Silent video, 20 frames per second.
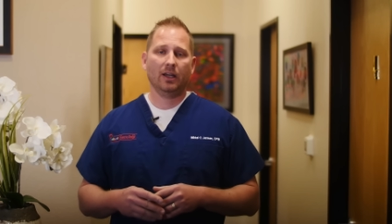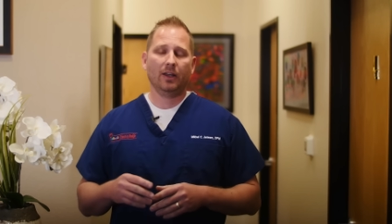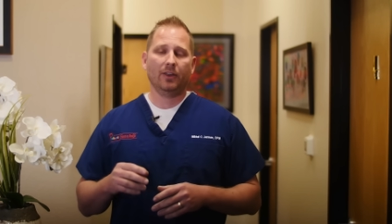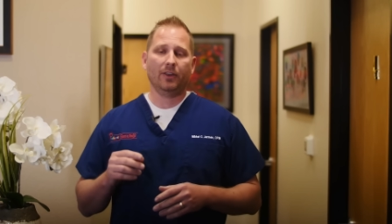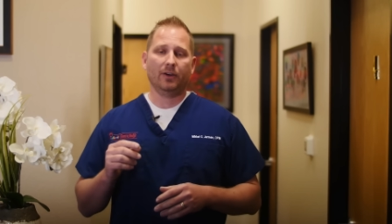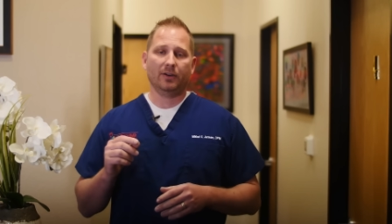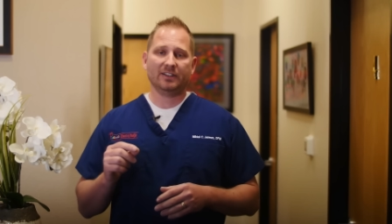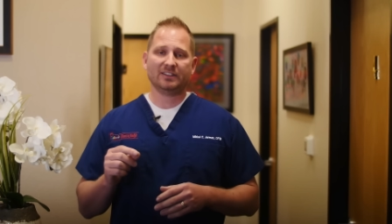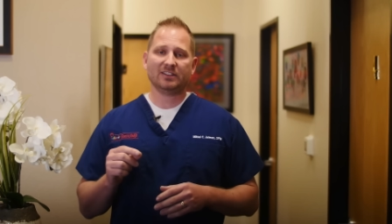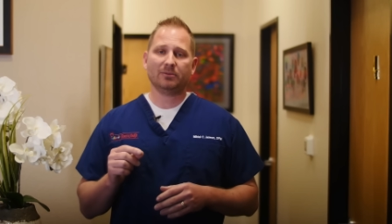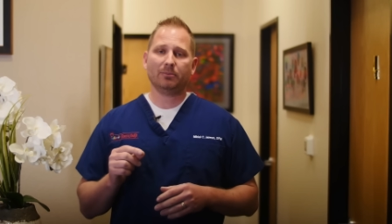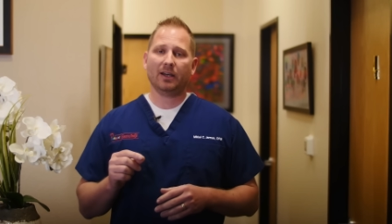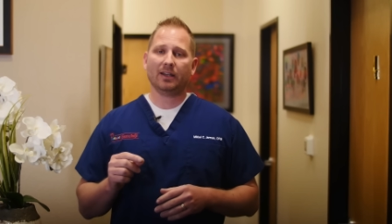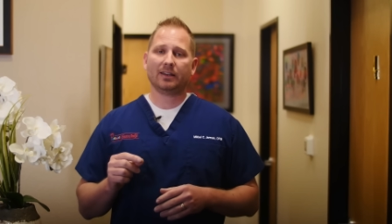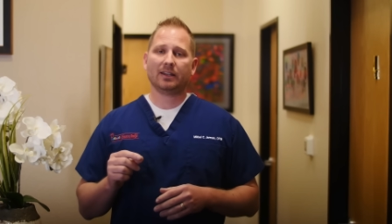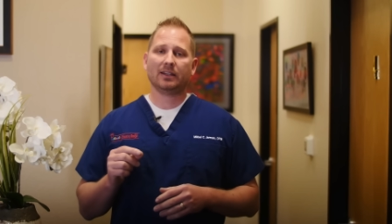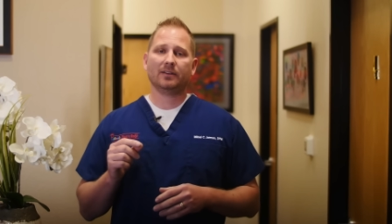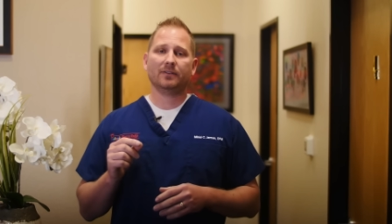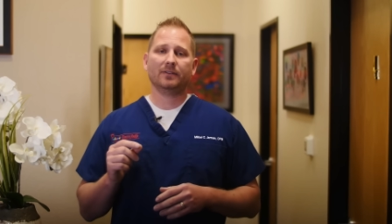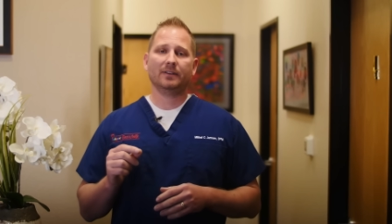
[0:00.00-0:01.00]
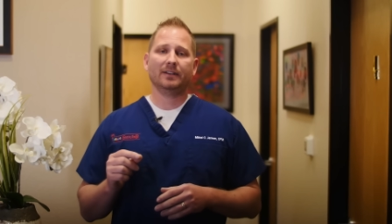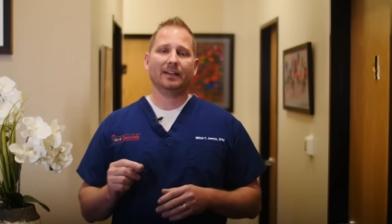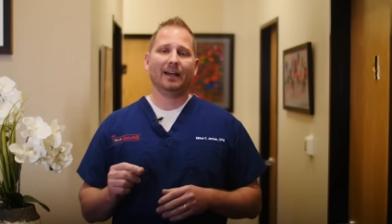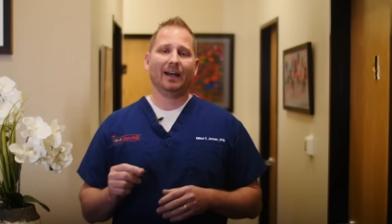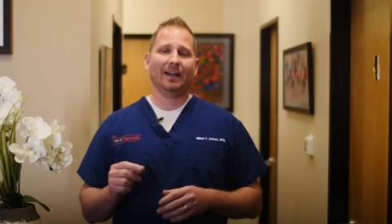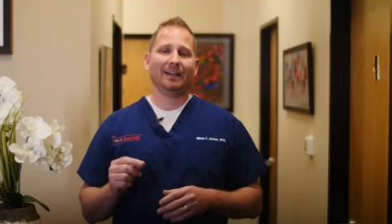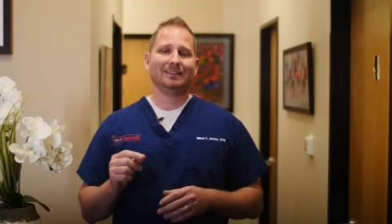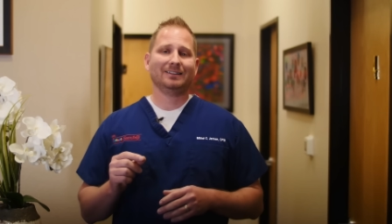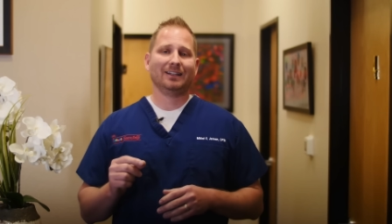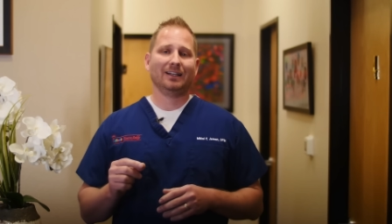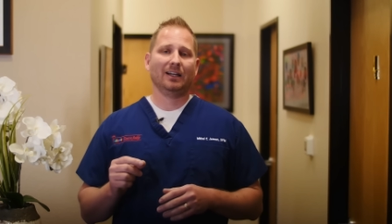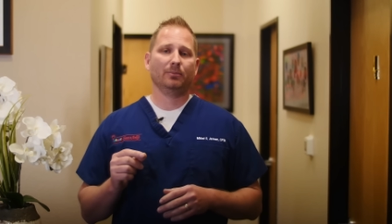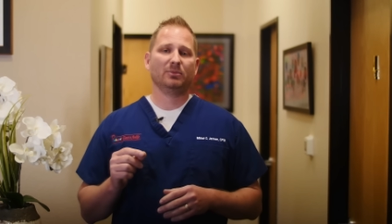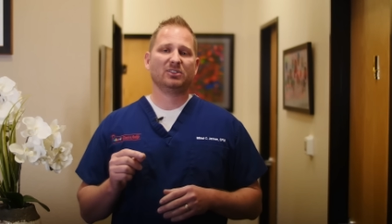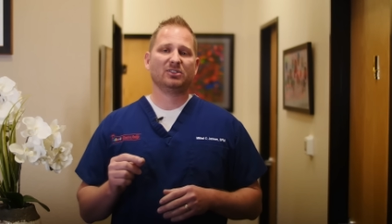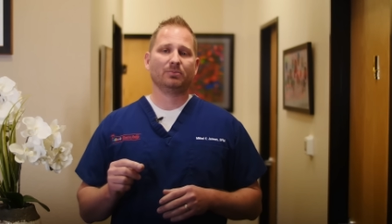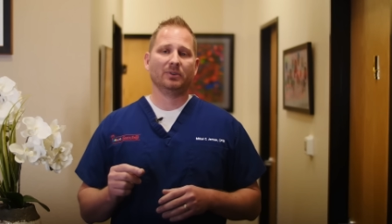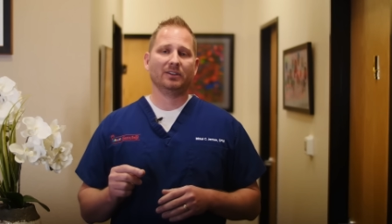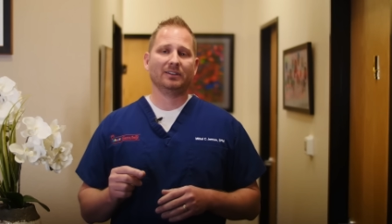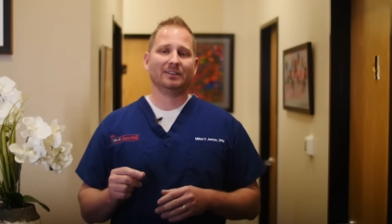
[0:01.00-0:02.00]
There is a method of nighttime
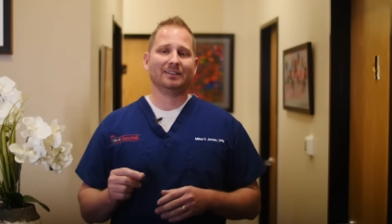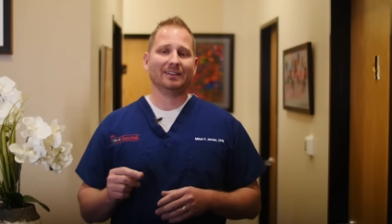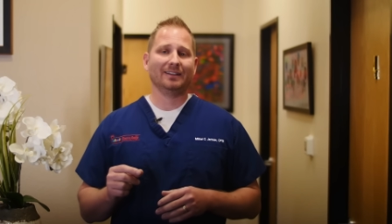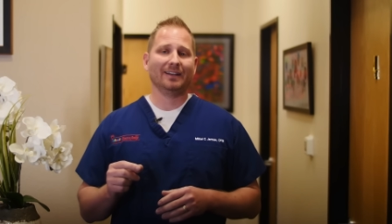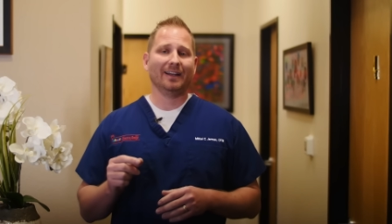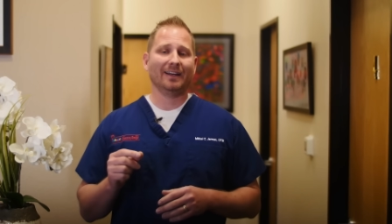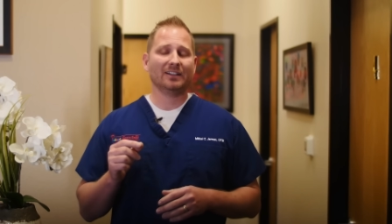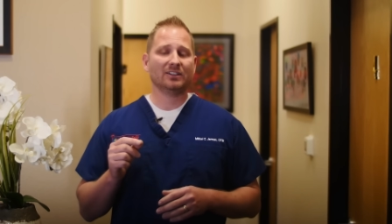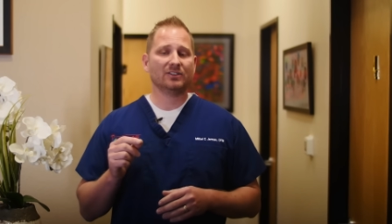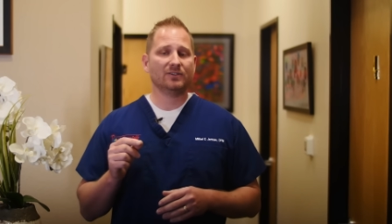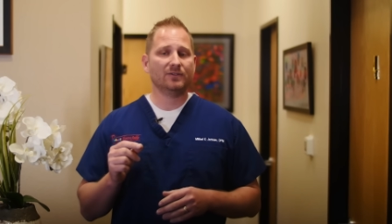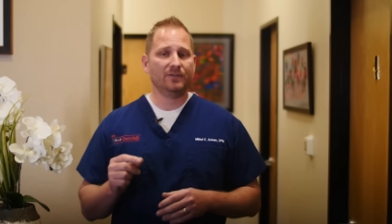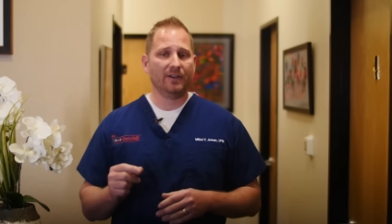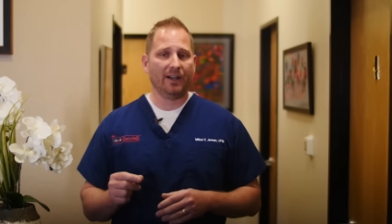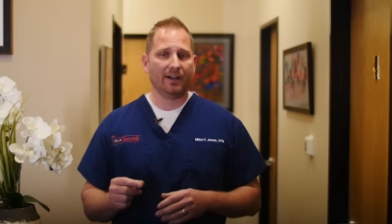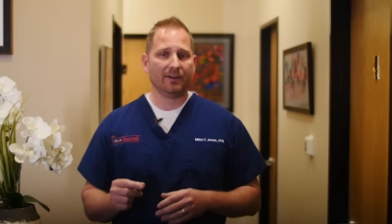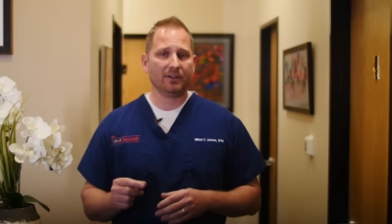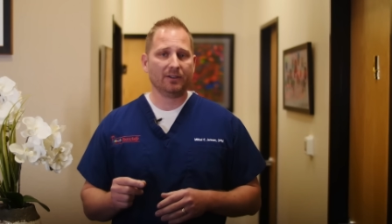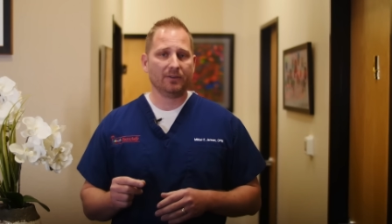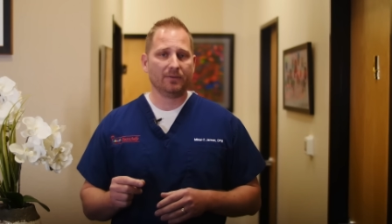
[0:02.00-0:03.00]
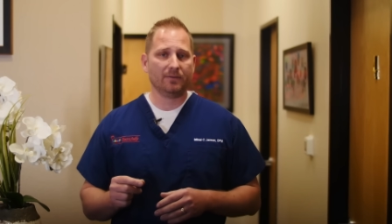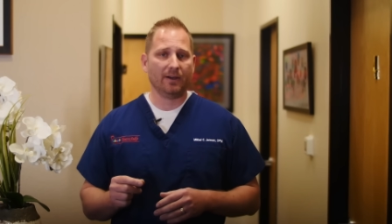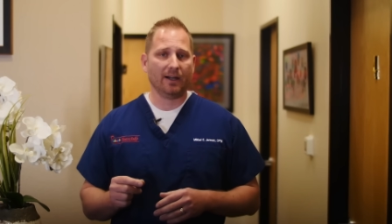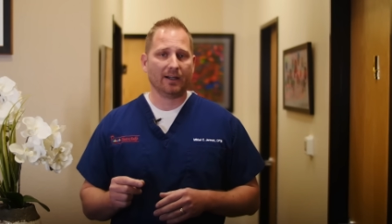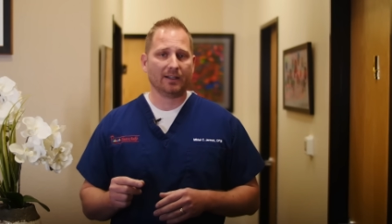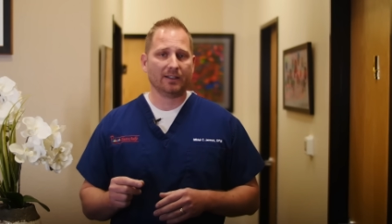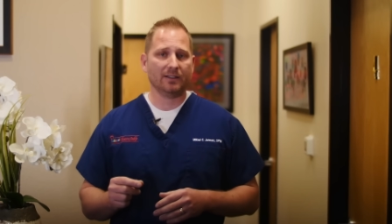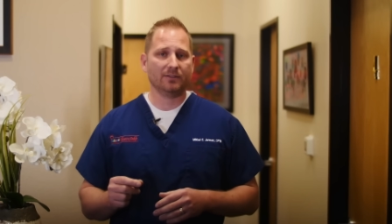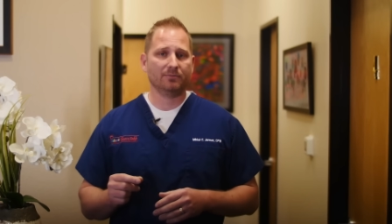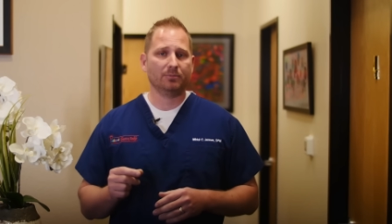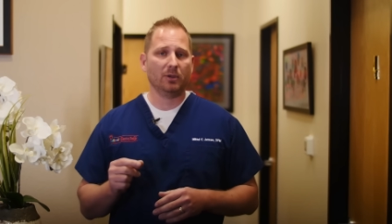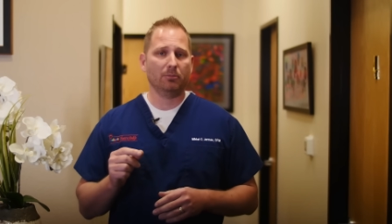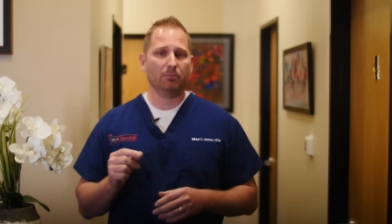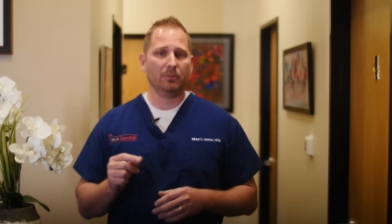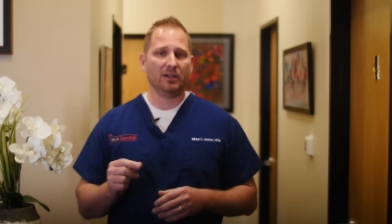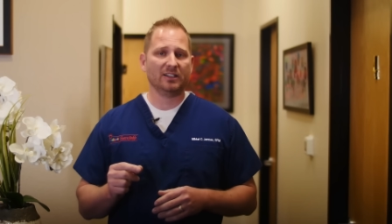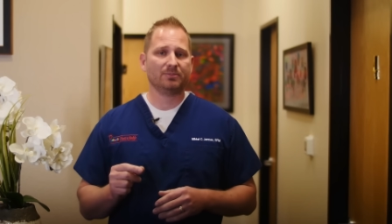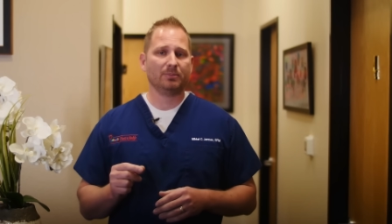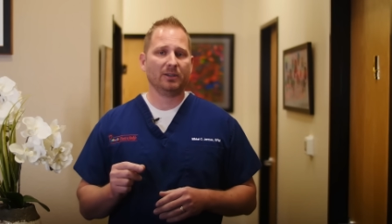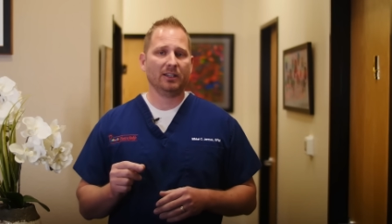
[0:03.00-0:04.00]
splinting that is very effective but
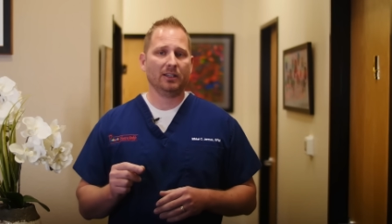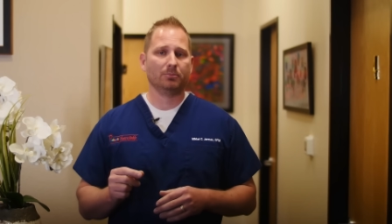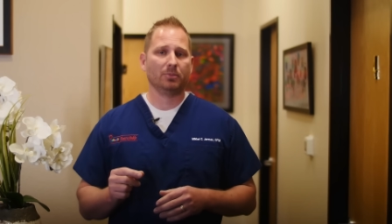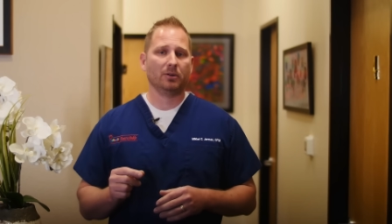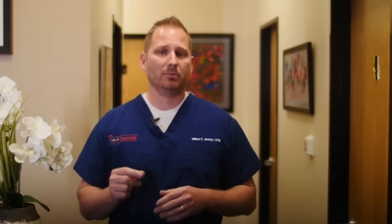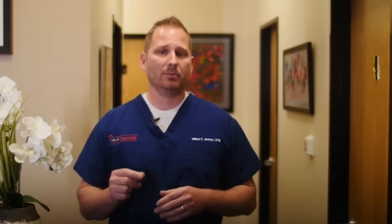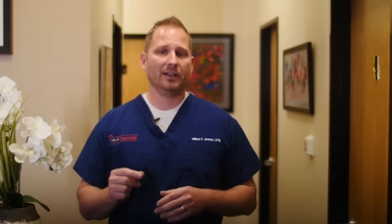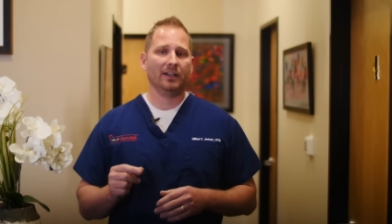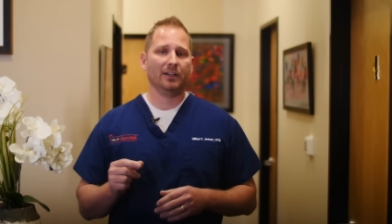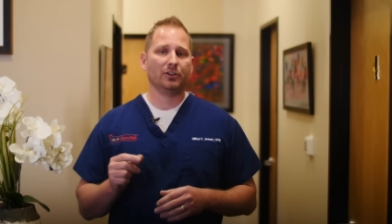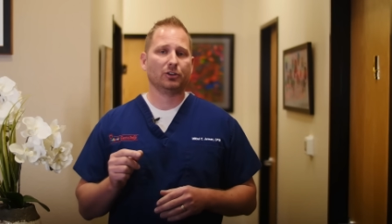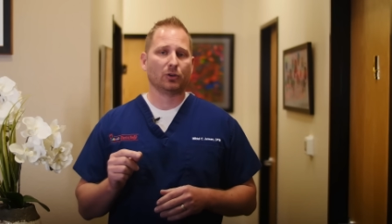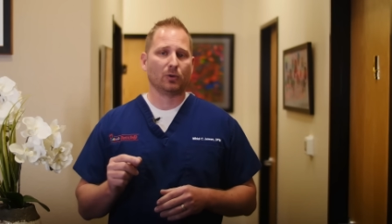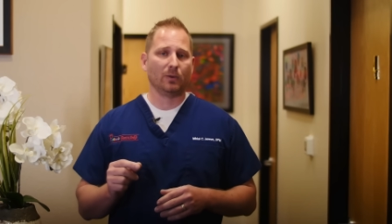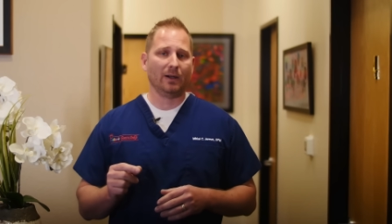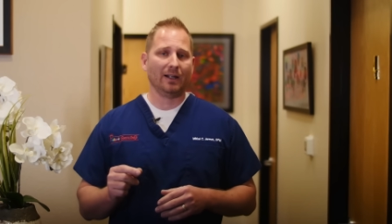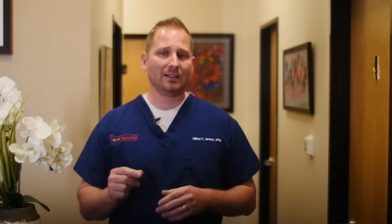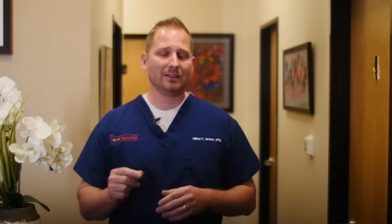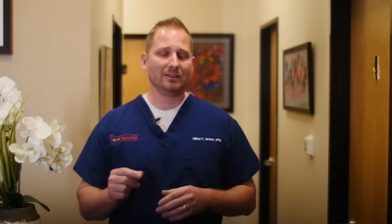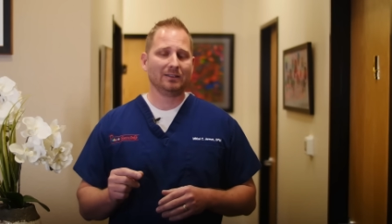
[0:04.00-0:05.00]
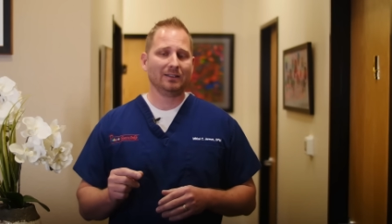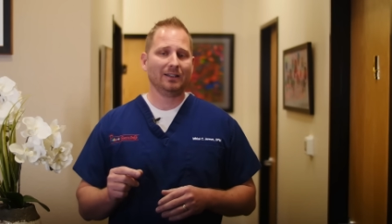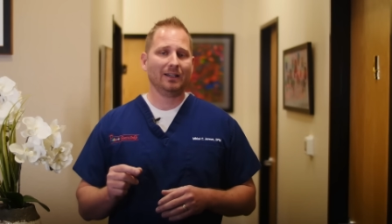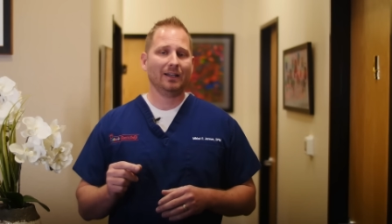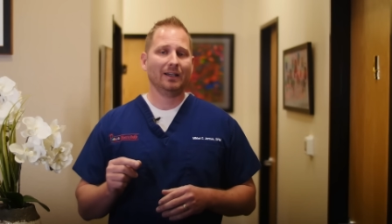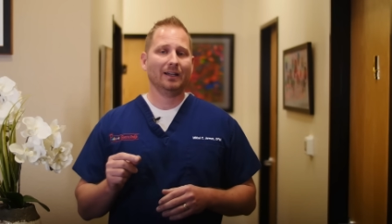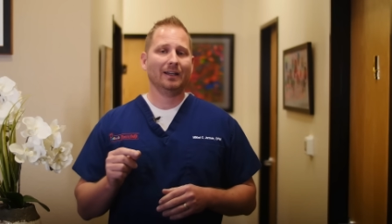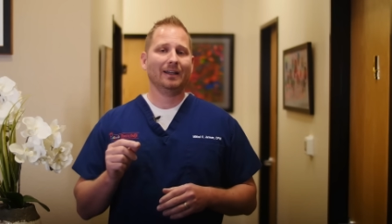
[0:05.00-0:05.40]
must be implemented correctly